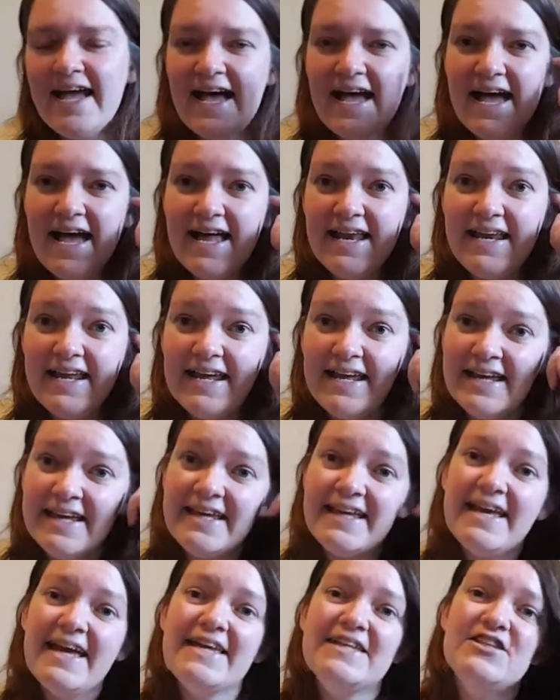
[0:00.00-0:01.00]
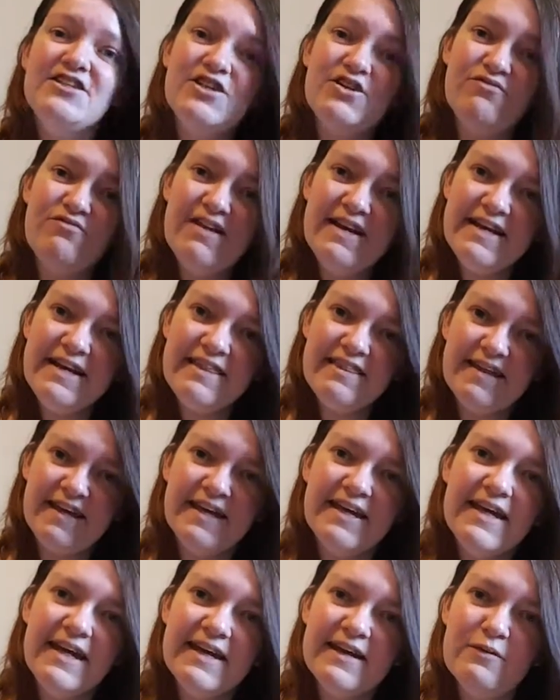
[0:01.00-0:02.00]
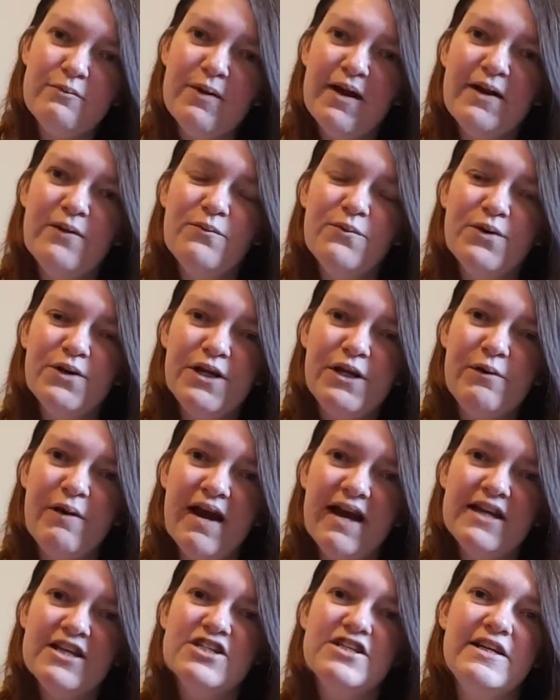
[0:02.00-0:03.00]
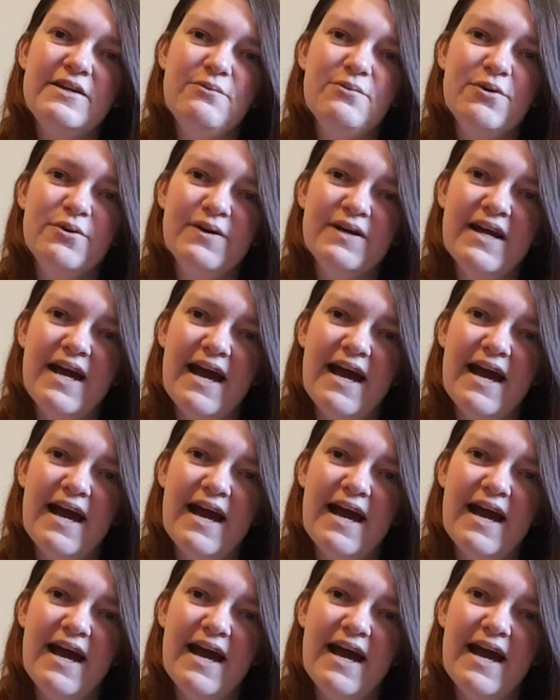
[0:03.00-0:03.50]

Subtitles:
and it gets you really thinking about what you actually want